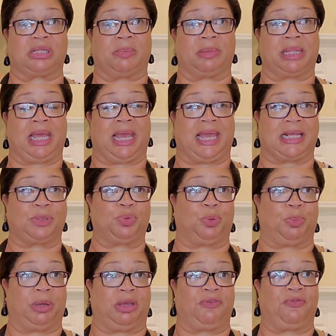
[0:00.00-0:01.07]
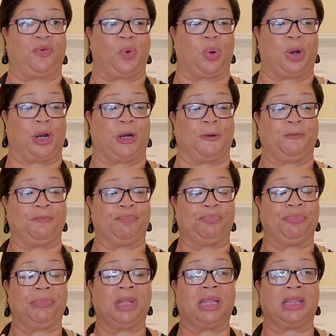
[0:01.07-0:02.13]
Some of the eggs will be for
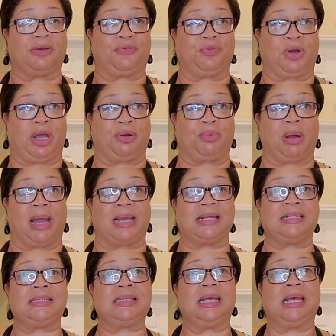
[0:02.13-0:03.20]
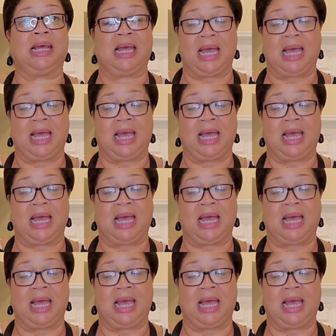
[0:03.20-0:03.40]
the fried rice,